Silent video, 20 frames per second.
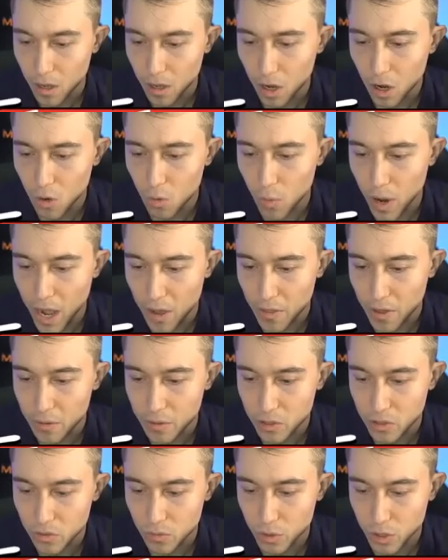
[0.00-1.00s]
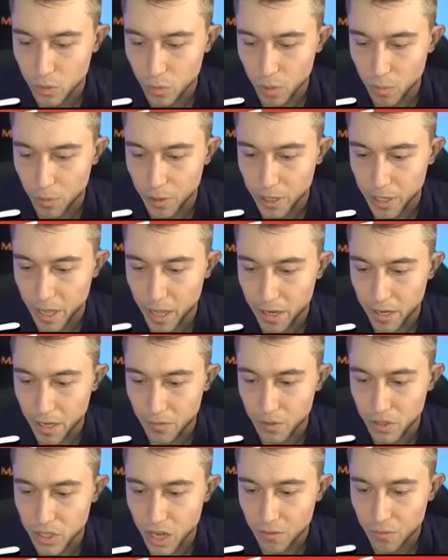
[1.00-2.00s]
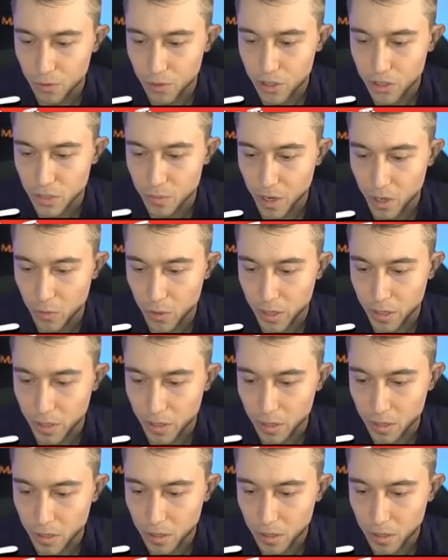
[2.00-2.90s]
Oh, wow, that was really well played again. If he's got freeze, he might win.